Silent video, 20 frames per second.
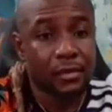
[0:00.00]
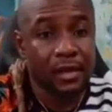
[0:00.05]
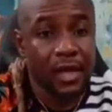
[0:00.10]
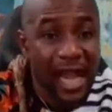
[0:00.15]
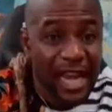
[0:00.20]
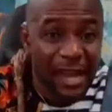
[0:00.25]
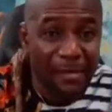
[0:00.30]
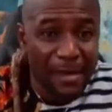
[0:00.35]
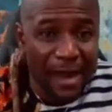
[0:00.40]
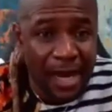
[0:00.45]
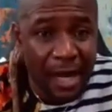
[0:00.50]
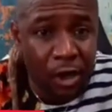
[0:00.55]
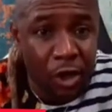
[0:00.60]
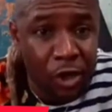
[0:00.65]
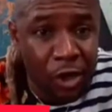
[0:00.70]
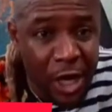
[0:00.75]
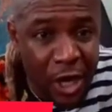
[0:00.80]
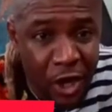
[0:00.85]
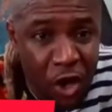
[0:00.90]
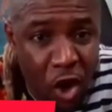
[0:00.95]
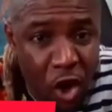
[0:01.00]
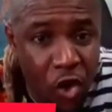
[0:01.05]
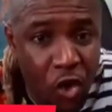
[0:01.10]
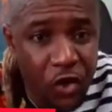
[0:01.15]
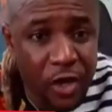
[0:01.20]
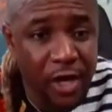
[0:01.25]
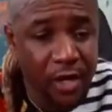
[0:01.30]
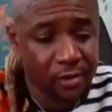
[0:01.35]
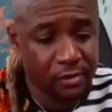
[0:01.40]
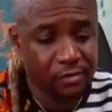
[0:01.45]
And the man no dey yo go
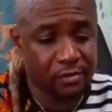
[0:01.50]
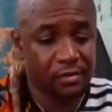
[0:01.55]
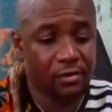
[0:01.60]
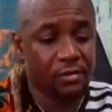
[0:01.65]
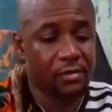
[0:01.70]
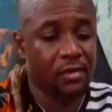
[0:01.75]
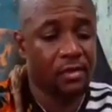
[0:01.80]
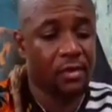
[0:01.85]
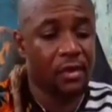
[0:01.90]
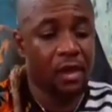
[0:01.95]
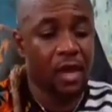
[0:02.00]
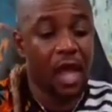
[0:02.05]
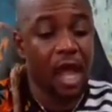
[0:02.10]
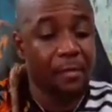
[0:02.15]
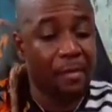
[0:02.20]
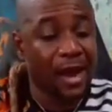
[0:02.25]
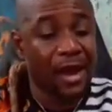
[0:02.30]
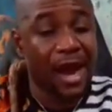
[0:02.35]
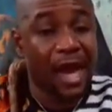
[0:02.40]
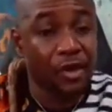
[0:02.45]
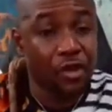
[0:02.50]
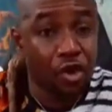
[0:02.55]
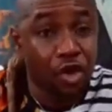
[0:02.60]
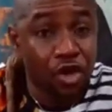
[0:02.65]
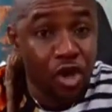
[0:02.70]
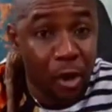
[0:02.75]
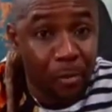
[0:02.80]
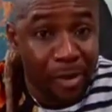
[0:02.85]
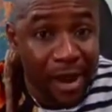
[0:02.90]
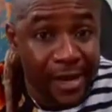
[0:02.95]
ne. E man na
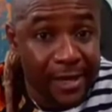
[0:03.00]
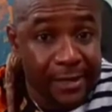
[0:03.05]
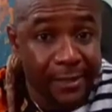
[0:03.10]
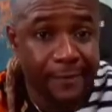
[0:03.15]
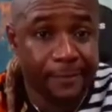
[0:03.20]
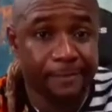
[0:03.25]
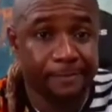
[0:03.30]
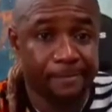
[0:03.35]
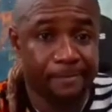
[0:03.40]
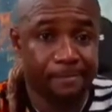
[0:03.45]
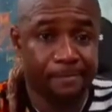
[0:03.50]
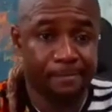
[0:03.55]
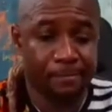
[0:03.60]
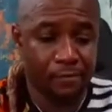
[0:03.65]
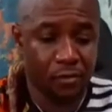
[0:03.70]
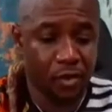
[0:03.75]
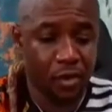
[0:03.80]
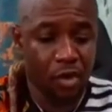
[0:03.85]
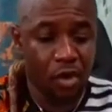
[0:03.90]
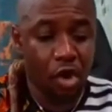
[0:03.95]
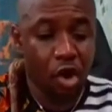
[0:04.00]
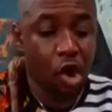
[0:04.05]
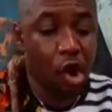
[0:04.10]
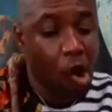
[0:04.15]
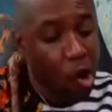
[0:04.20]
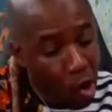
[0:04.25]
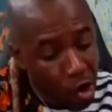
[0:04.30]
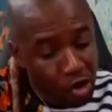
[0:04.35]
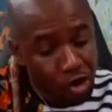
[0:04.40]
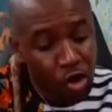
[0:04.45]
hyogun ba ne.
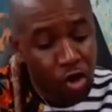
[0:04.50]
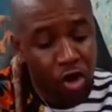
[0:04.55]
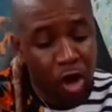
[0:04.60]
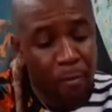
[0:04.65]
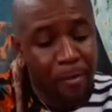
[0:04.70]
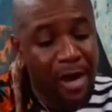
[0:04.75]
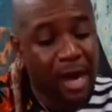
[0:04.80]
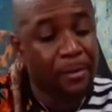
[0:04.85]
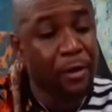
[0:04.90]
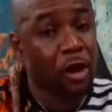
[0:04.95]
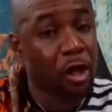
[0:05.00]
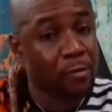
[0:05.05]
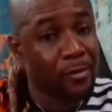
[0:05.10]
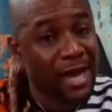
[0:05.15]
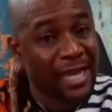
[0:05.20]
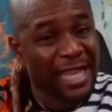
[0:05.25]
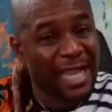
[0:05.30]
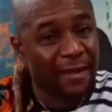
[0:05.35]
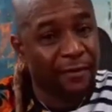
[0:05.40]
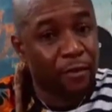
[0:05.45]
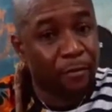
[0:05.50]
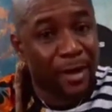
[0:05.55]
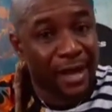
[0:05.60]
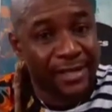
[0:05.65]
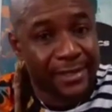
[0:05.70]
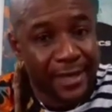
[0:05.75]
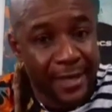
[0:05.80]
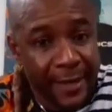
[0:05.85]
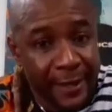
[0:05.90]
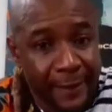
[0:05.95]
Okyogun ba ne because ma gie won ba
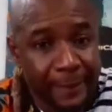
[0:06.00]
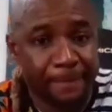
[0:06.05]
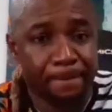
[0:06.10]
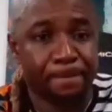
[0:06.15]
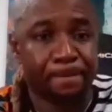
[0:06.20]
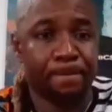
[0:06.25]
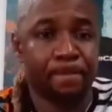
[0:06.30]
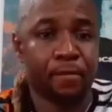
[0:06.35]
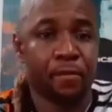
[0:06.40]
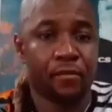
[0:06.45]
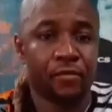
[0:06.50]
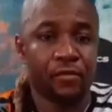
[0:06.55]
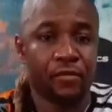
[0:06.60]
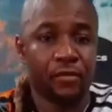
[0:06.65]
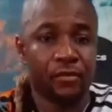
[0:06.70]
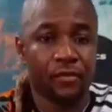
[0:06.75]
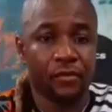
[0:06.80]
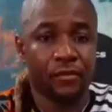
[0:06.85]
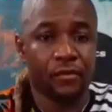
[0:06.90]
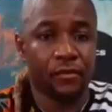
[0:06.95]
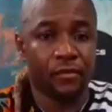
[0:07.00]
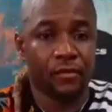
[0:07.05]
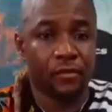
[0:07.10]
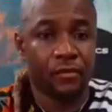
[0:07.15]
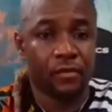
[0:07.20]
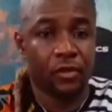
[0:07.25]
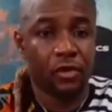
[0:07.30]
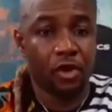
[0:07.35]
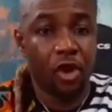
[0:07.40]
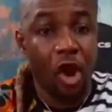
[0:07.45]
se.
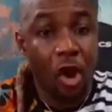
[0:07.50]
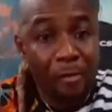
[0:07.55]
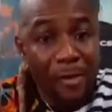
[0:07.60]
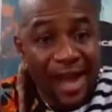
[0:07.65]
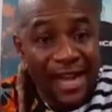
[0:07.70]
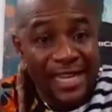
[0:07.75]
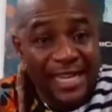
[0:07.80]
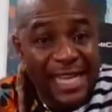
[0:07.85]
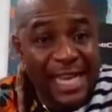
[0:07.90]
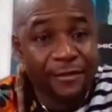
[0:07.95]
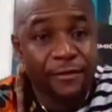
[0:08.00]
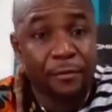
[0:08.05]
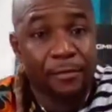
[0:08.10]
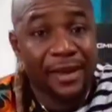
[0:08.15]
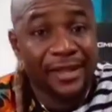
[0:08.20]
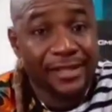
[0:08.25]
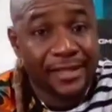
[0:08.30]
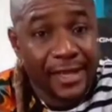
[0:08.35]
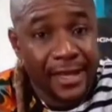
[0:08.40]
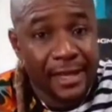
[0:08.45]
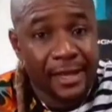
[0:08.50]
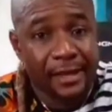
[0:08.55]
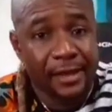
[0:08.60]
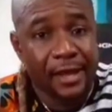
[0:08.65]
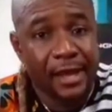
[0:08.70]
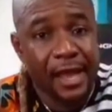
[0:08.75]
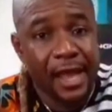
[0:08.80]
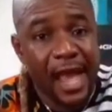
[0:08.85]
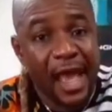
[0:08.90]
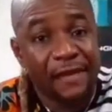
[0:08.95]
O ma gie won ba se.
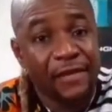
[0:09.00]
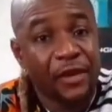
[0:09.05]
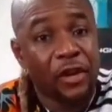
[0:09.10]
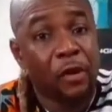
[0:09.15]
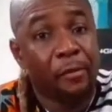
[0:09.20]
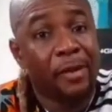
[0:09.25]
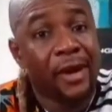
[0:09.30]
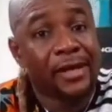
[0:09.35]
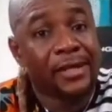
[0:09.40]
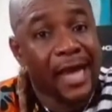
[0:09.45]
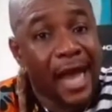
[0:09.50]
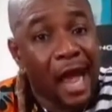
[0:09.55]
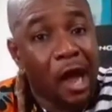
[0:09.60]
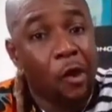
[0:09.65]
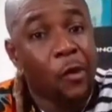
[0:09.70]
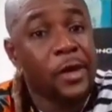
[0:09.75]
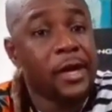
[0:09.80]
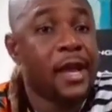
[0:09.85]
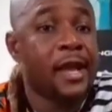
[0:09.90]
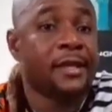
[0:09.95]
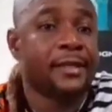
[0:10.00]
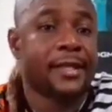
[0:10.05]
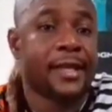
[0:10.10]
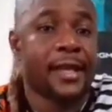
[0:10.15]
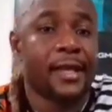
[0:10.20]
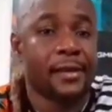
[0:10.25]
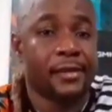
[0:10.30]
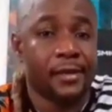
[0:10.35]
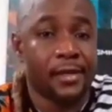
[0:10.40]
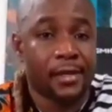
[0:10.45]
E no ba ta won e
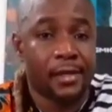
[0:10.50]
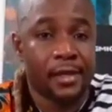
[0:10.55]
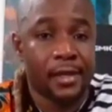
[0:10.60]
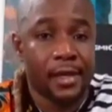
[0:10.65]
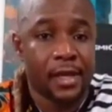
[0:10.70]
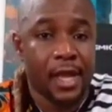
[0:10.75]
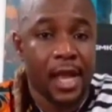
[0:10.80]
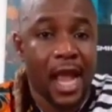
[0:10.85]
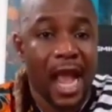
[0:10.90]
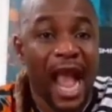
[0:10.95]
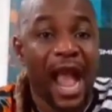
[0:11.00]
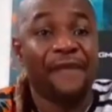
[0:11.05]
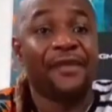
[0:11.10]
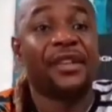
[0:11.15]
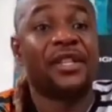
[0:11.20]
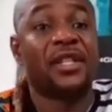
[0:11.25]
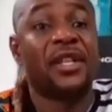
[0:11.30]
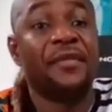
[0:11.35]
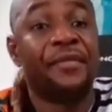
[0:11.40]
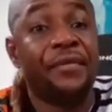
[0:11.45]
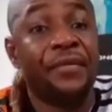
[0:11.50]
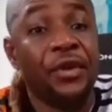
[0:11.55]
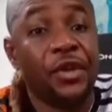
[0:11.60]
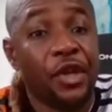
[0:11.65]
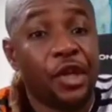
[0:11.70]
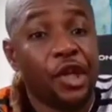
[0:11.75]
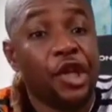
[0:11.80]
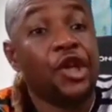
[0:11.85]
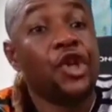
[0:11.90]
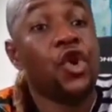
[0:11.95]
se. Abe chifi
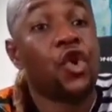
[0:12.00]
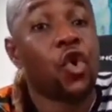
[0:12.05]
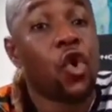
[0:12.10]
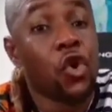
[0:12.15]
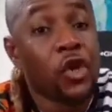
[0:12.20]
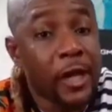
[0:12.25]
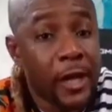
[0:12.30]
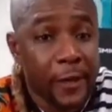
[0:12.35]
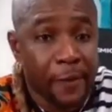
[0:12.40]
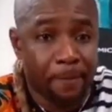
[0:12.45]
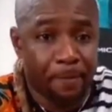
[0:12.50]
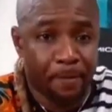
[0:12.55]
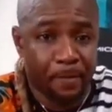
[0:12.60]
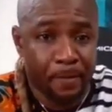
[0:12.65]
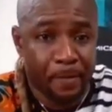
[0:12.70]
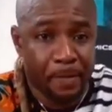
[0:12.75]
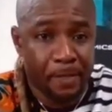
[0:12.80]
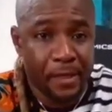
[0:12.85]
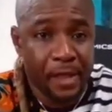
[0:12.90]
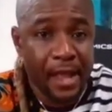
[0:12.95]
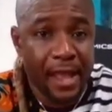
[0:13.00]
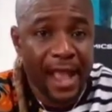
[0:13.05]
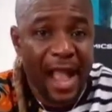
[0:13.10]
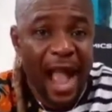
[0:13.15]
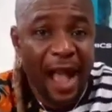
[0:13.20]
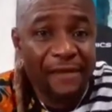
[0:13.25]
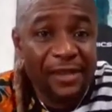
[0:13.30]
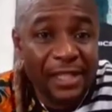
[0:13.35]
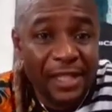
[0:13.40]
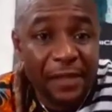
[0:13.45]
ili okode.
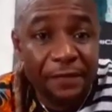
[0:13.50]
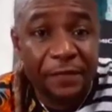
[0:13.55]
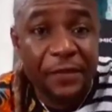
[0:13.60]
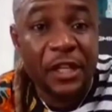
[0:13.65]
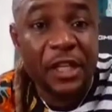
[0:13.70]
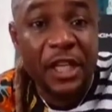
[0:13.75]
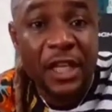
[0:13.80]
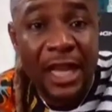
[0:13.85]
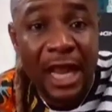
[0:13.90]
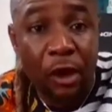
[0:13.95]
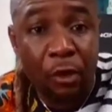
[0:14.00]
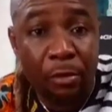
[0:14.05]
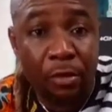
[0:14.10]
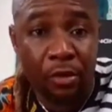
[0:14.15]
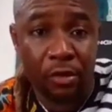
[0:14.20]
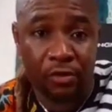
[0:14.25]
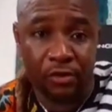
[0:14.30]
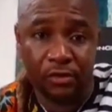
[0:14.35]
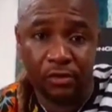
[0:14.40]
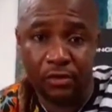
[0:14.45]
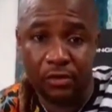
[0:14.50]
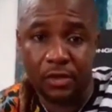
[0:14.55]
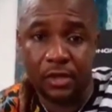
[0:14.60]
Abe chifi ili lalobo.